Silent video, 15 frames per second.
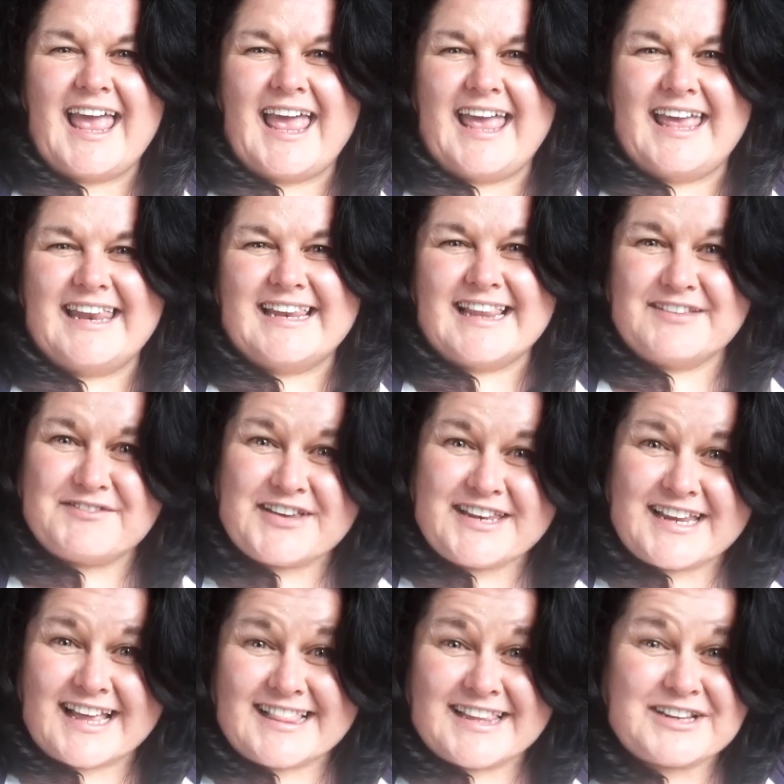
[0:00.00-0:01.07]
and
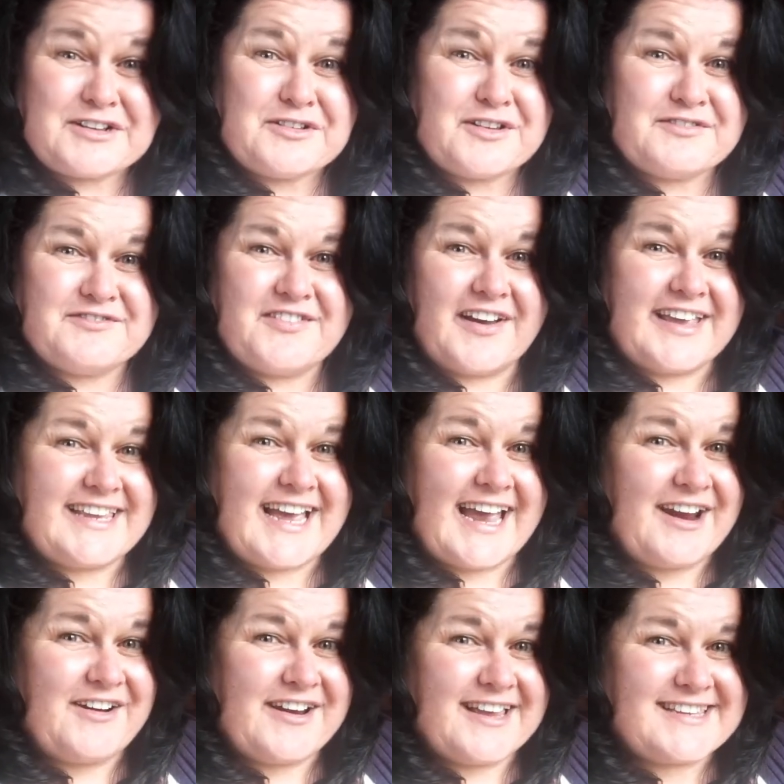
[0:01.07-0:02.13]
living a little
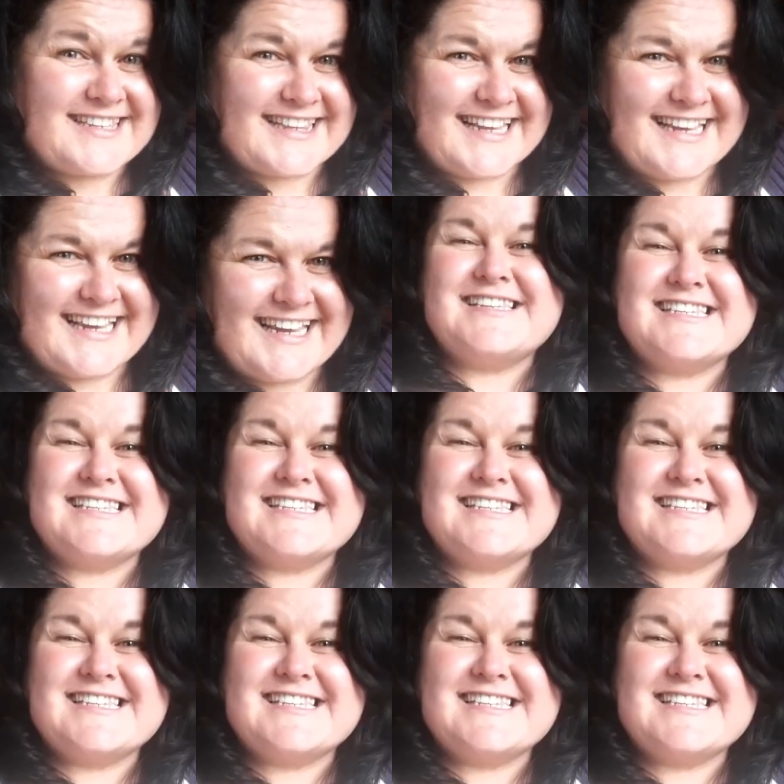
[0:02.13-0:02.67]
vicariously.